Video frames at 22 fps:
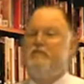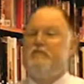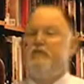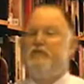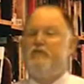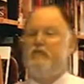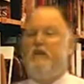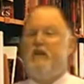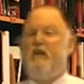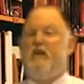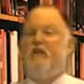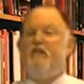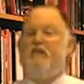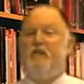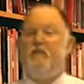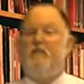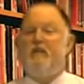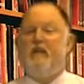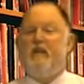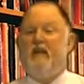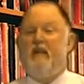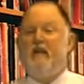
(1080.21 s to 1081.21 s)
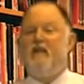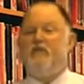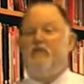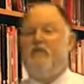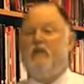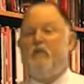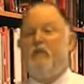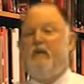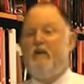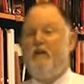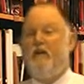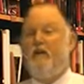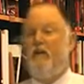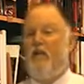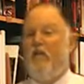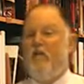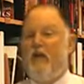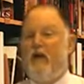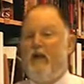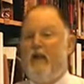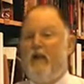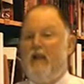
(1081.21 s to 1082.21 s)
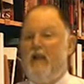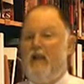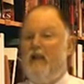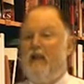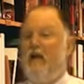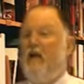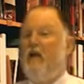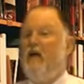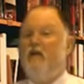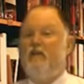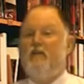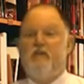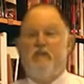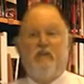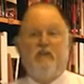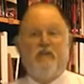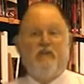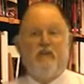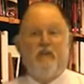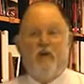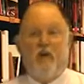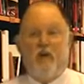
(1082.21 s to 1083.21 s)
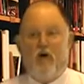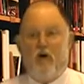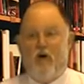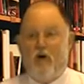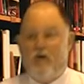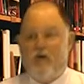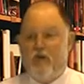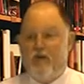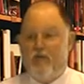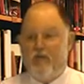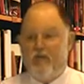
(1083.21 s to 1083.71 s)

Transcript: Sears had been issuing credit since the early